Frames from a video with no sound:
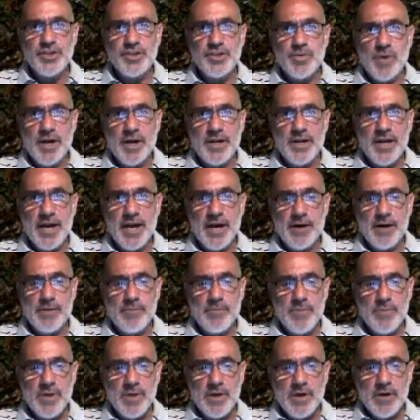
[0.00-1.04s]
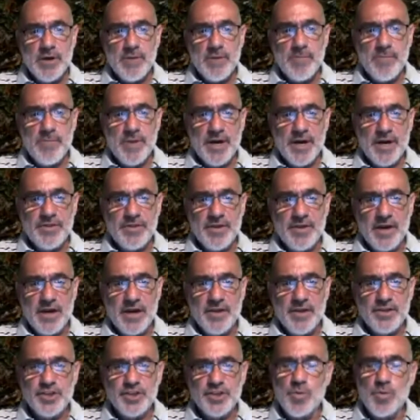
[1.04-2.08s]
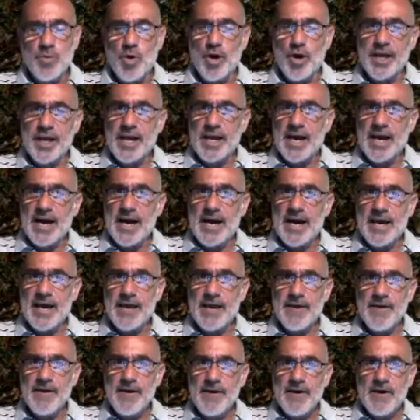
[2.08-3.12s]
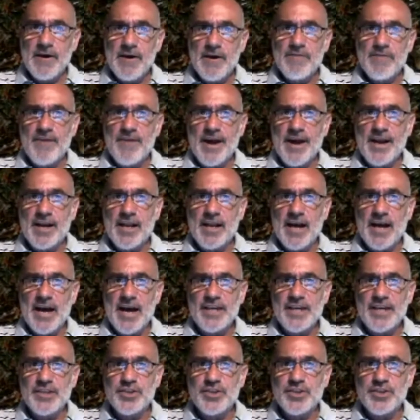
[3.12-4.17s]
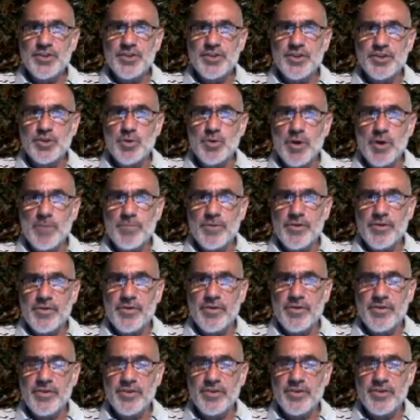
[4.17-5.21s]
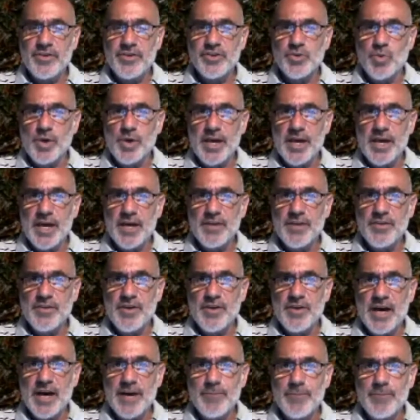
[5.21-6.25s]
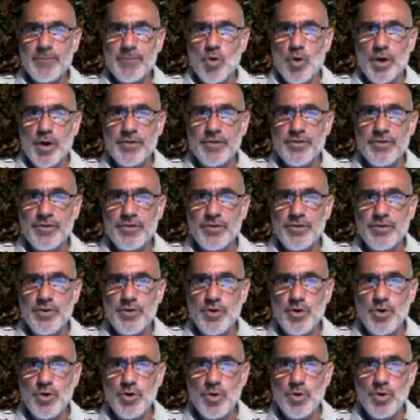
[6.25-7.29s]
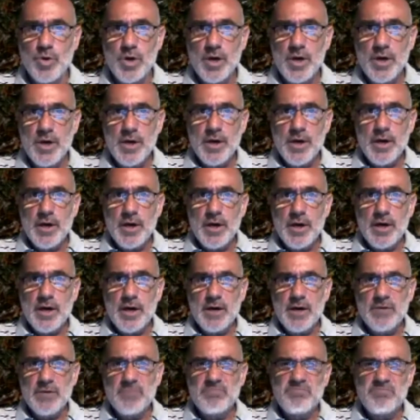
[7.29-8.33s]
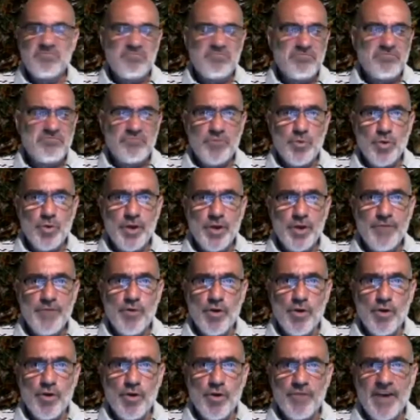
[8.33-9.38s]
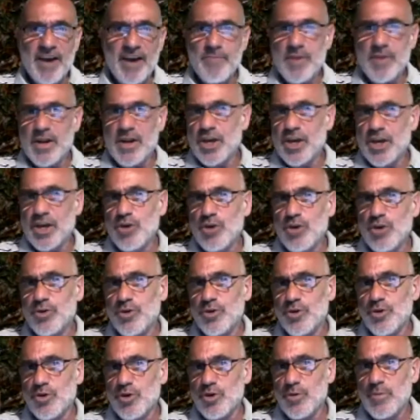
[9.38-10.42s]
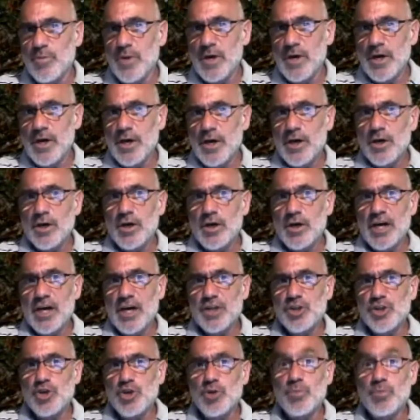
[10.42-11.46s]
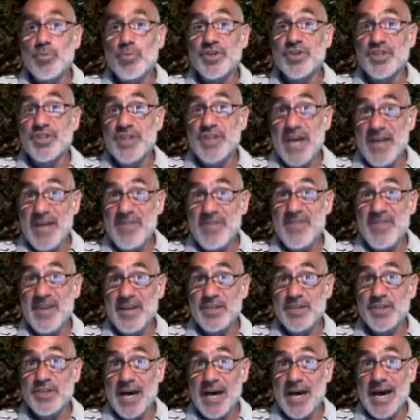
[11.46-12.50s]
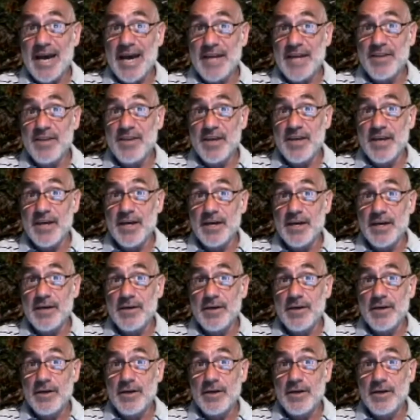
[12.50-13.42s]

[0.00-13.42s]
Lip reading: right now. But this morning I finalized the script. This weekend I'm going to do 3, 4, 5 minute YouTube to present this idea